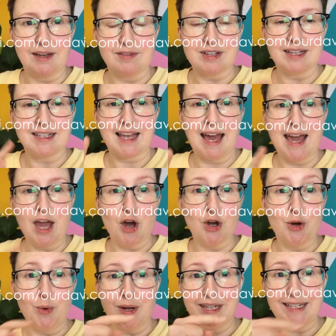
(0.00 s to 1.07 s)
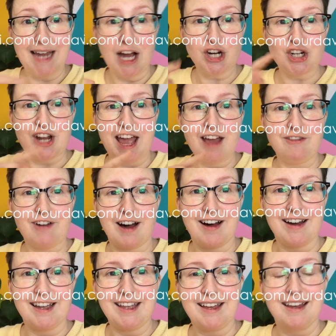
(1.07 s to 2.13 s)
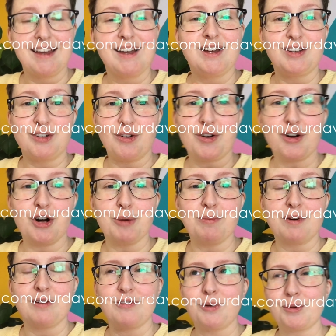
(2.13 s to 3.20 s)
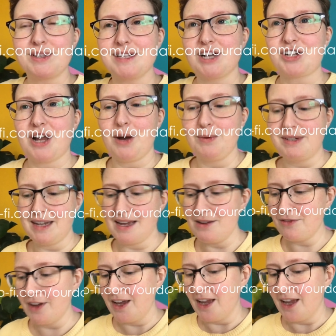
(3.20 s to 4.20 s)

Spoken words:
so that's ko-fi.com/OurDave.